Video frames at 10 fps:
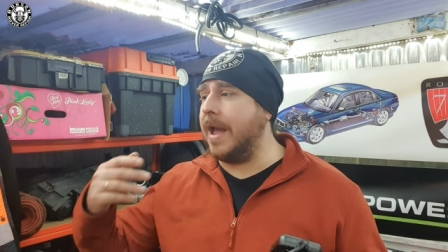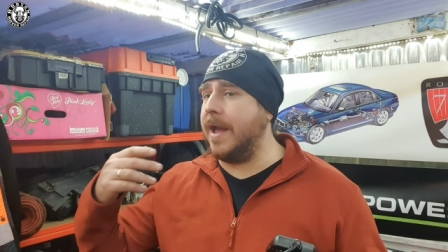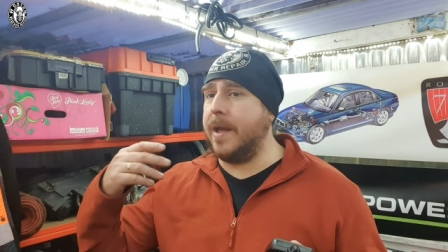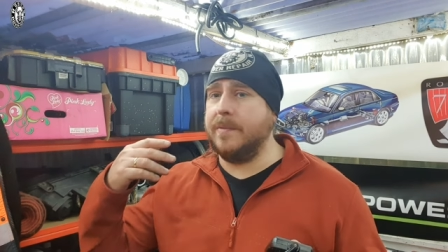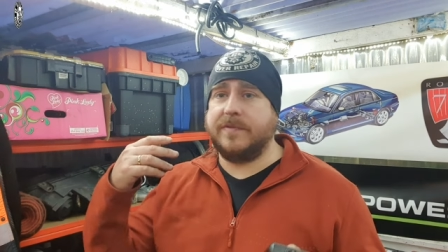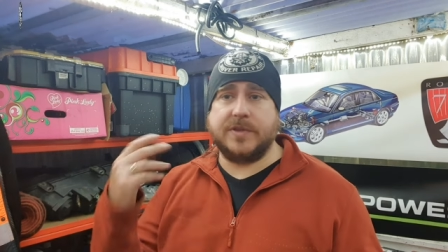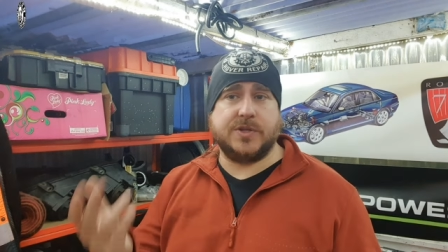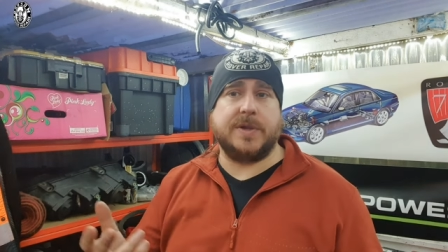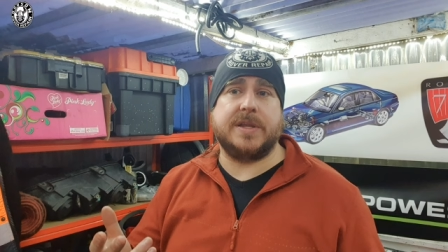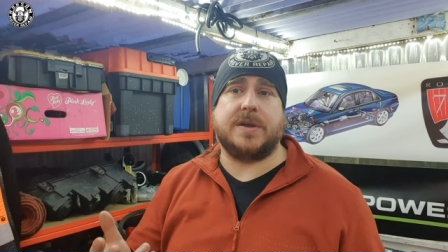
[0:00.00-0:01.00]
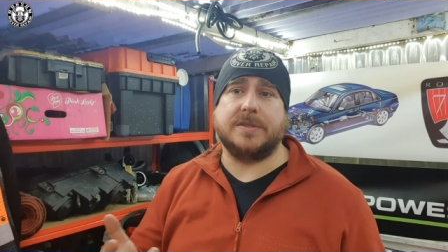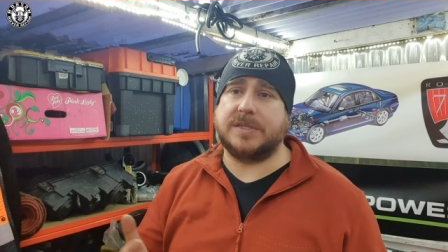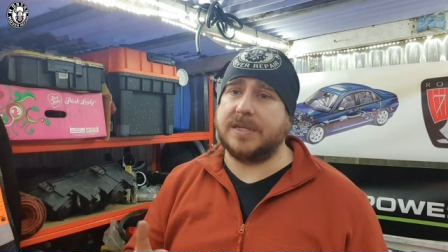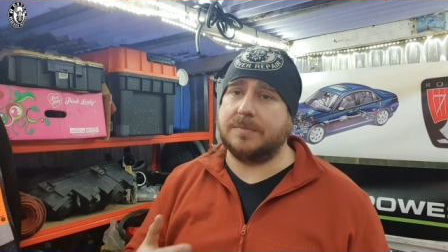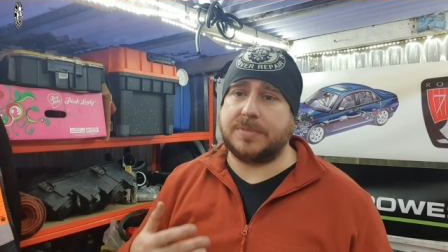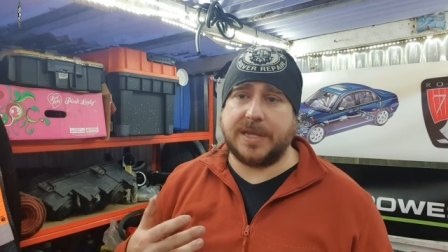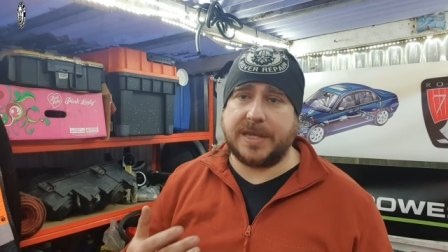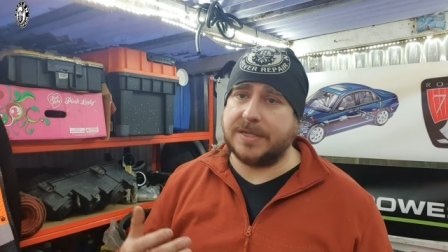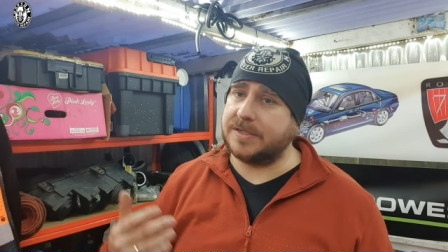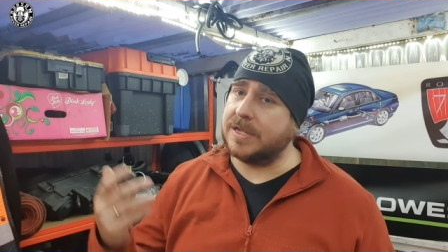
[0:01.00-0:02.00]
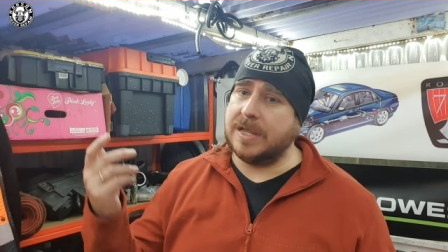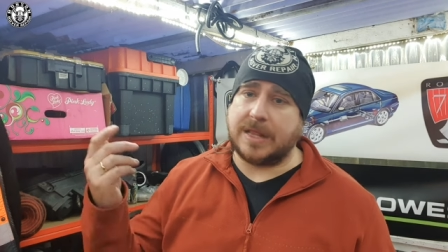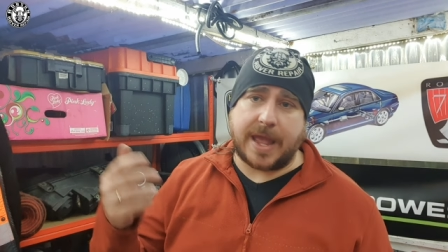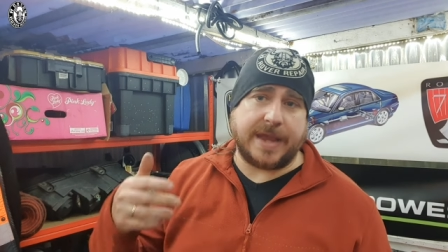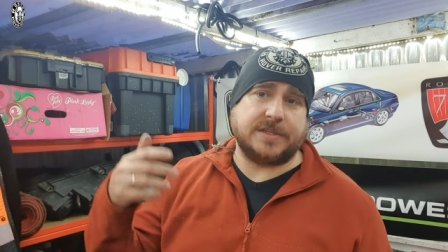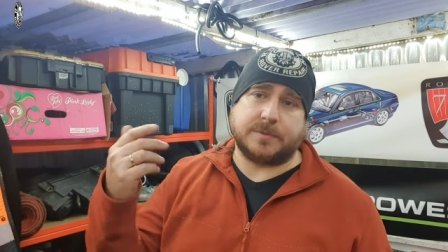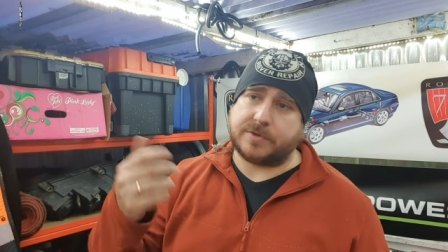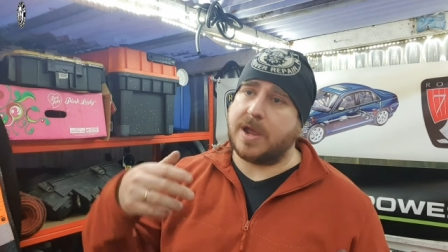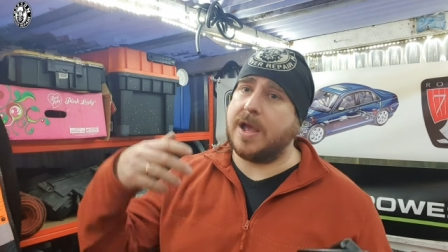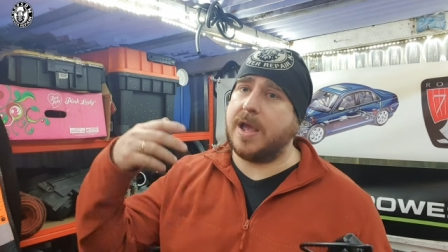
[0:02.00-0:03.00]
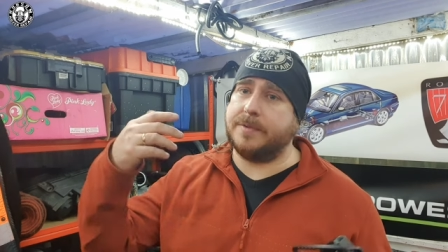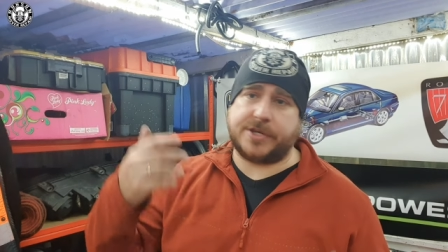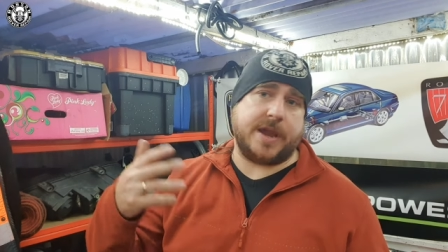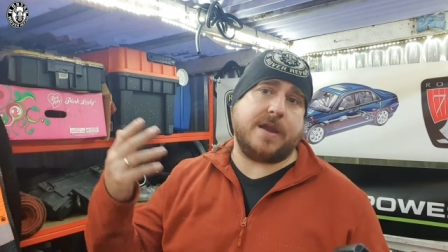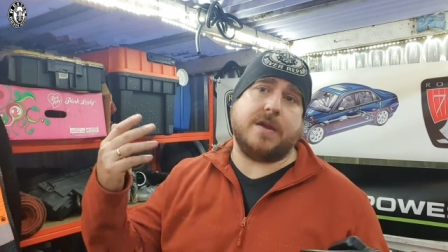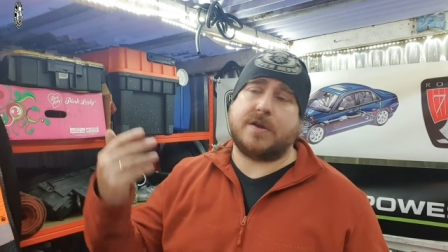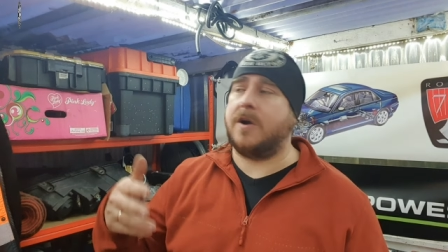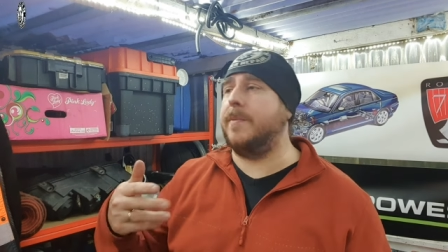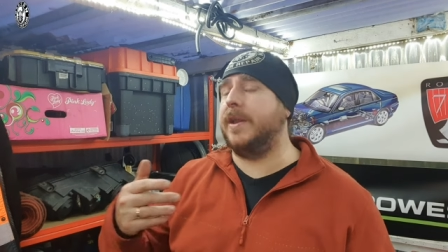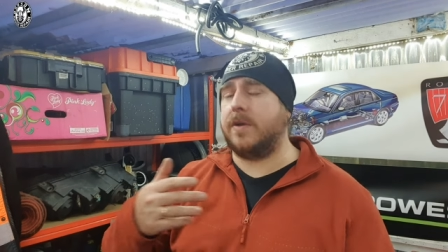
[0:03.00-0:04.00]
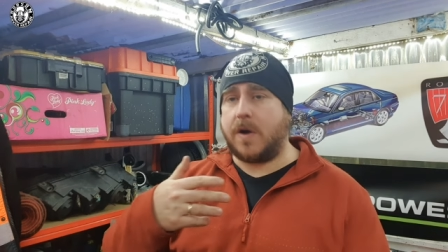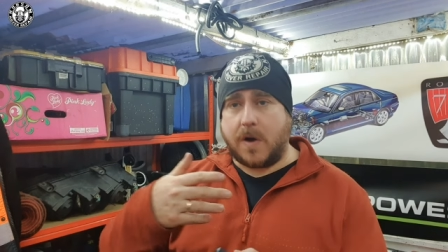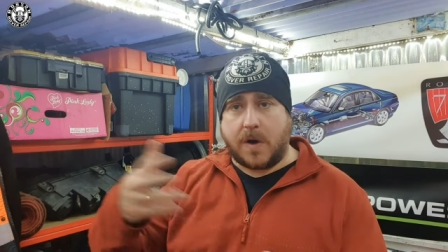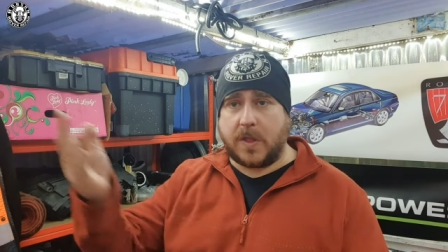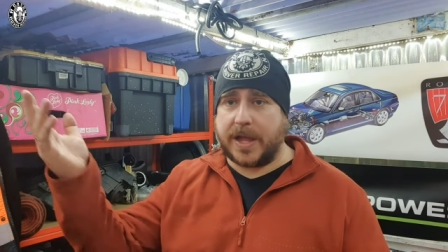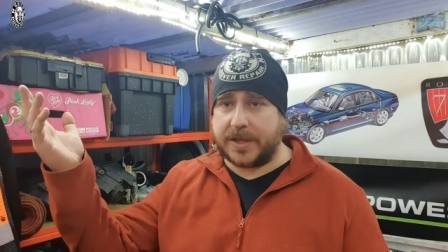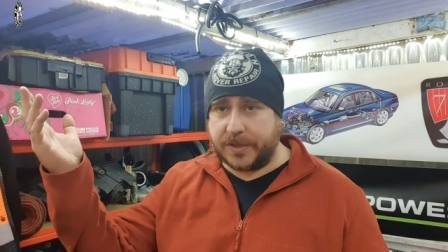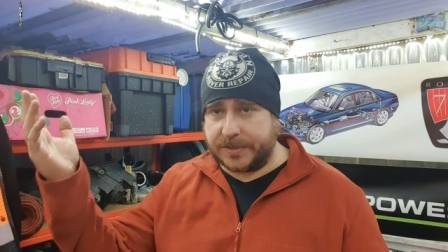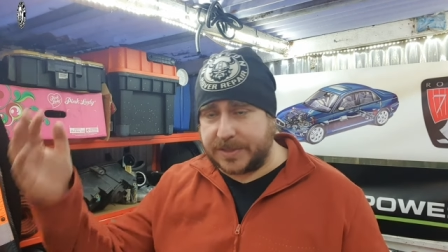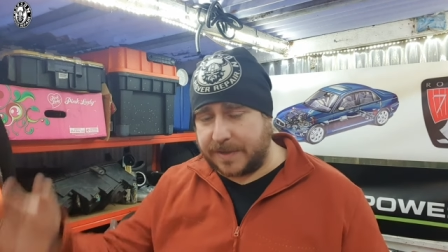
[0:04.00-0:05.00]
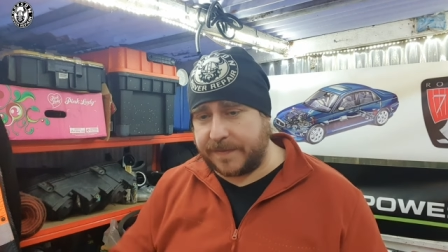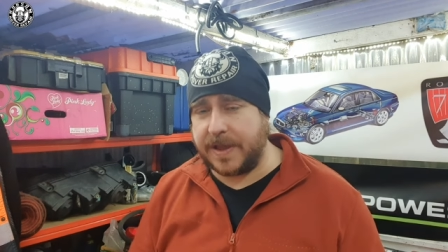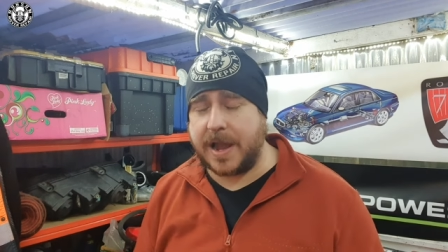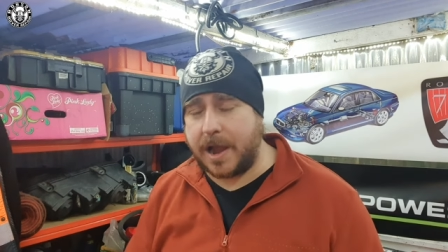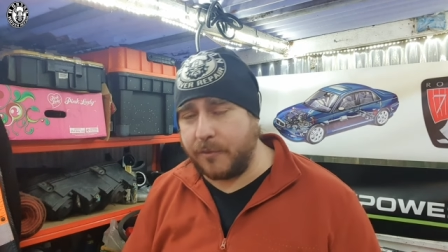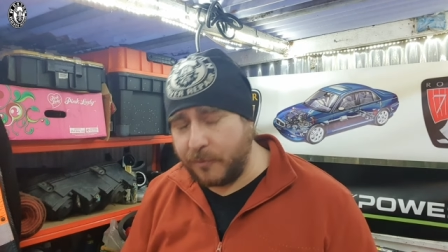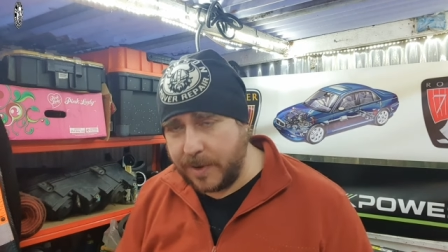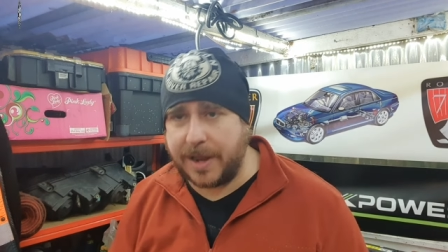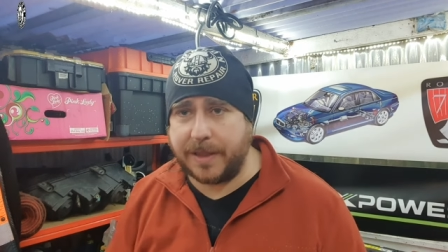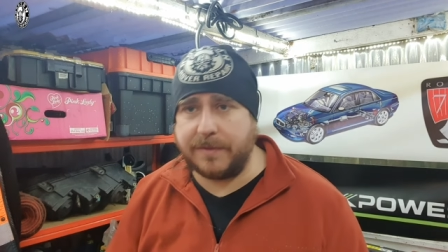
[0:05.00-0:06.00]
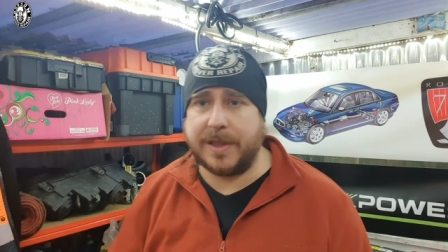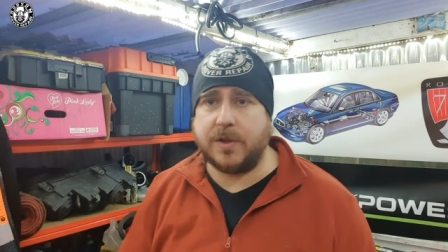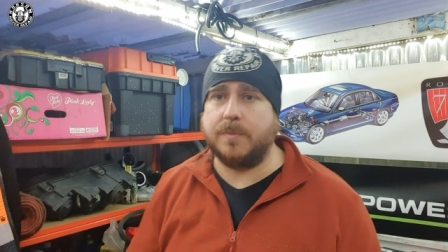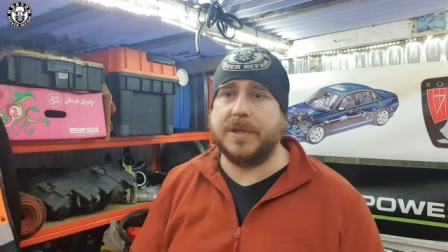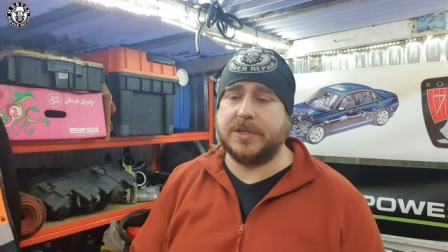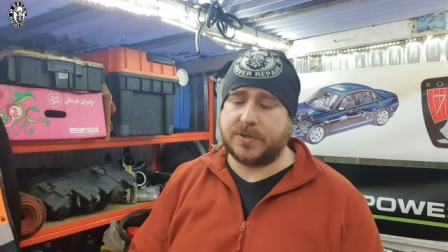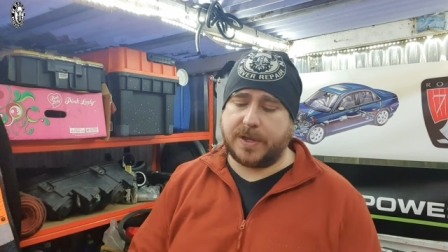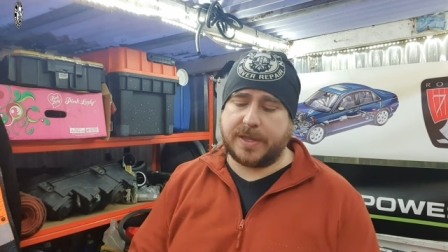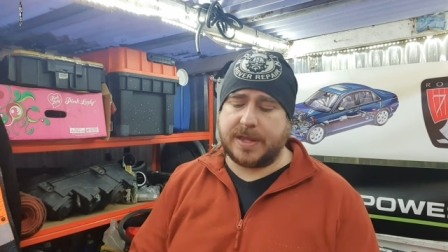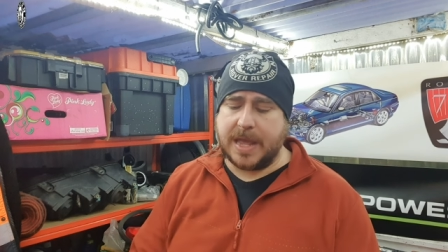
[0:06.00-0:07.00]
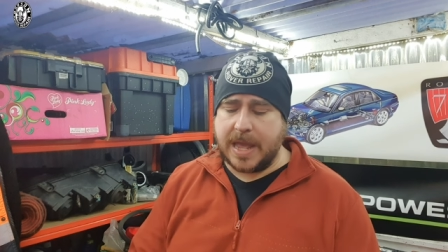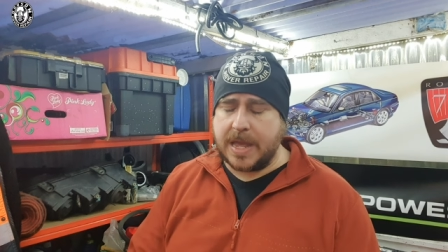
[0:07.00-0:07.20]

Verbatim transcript: Um, if you enjoyed the content, please like, subscribe, share, comment, all that good stuff. I really, really hope you enjoy that.